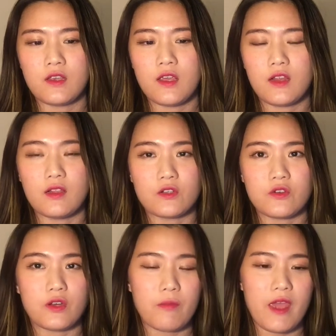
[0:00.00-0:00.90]

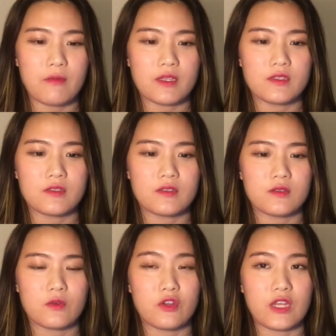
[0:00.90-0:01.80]
electronic payments
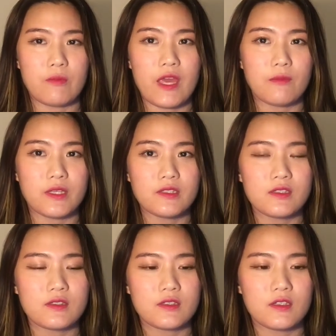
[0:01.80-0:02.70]
or e-payments.